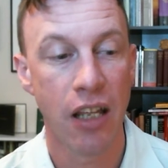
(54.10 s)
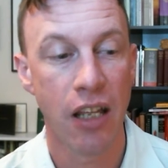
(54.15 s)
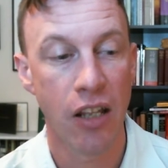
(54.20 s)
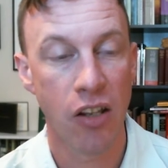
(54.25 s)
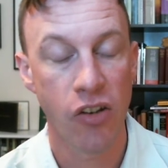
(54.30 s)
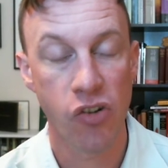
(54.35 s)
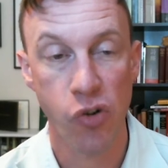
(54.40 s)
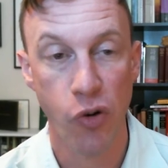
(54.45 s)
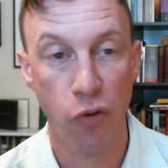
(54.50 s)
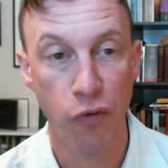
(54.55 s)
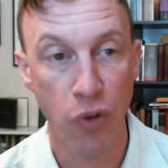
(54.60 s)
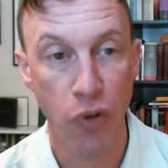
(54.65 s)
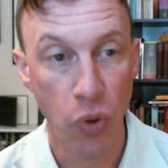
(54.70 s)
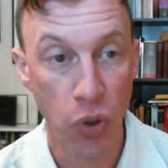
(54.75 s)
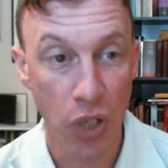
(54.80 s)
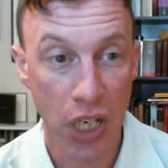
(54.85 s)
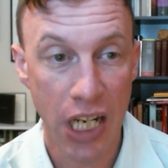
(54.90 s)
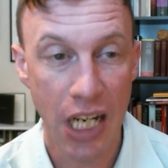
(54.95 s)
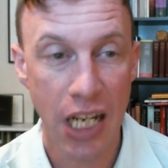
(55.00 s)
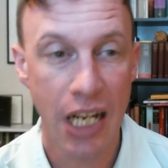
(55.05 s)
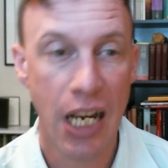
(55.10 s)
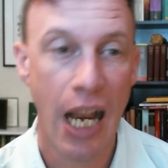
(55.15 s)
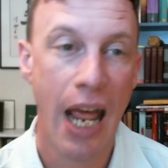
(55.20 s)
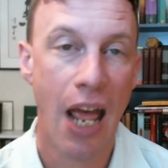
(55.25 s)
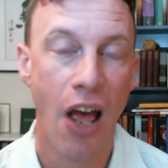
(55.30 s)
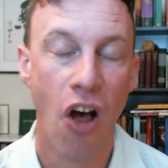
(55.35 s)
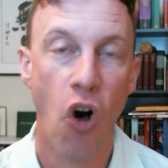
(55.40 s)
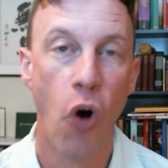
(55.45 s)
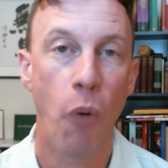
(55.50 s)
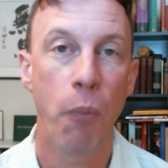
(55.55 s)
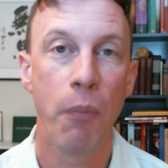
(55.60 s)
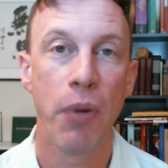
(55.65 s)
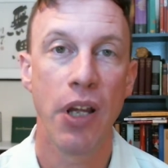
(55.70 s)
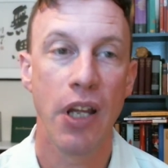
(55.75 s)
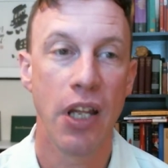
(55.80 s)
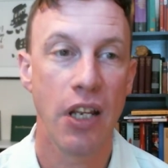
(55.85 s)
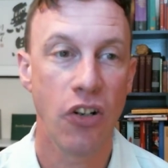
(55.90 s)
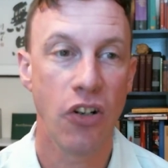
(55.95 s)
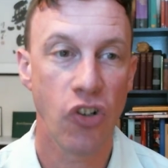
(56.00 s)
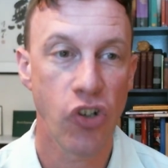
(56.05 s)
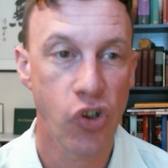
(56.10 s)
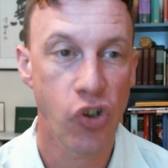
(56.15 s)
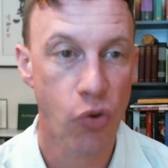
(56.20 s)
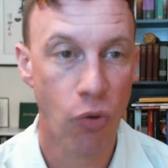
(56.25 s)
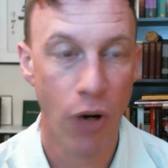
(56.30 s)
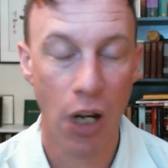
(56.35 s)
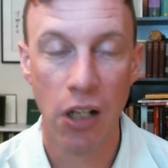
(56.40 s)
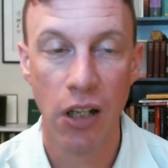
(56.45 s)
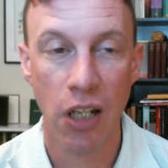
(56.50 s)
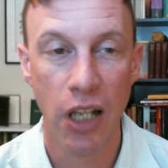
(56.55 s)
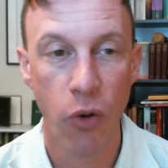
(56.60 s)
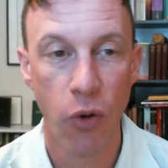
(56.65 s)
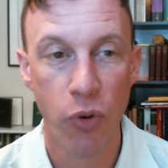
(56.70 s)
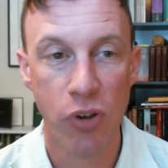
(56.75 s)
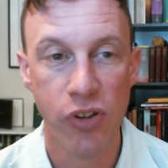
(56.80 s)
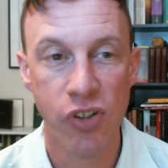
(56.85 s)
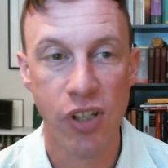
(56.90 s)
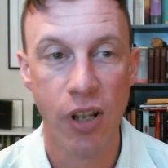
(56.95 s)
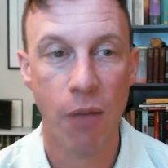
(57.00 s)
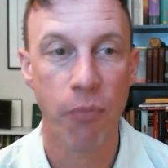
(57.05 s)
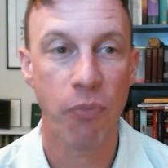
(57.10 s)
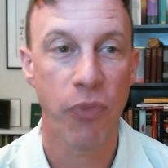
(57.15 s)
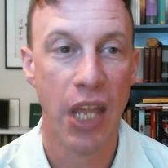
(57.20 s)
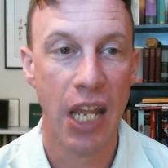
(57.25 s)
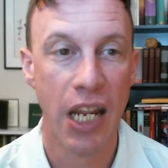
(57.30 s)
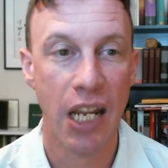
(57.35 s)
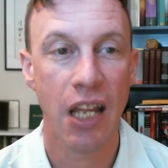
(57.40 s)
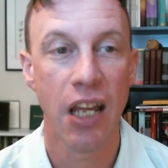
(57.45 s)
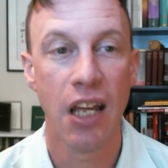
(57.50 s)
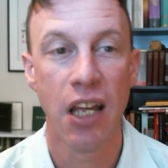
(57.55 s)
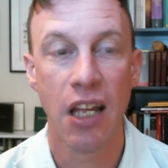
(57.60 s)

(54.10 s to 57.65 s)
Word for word: So if you need help and you're struggling with something,